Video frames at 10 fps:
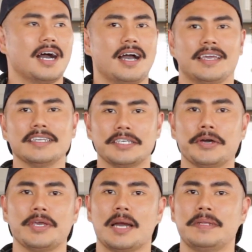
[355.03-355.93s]
I can't
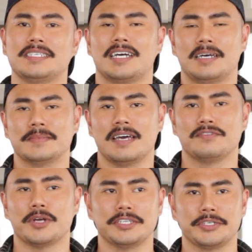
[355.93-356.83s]
tell you how many times I've
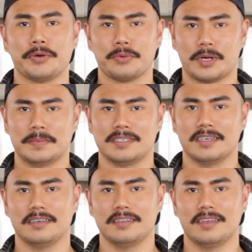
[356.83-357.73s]
tried to go on the
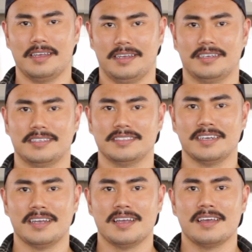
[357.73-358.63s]
website and
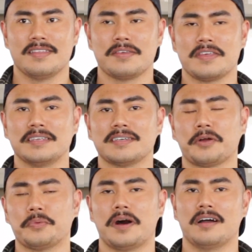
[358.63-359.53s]
the things that I
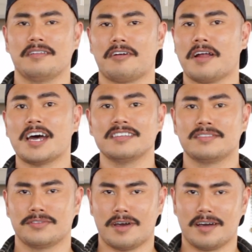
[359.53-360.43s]
want are out of
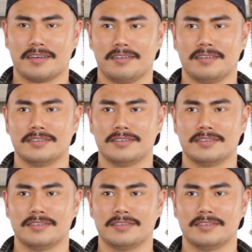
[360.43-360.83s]
stock.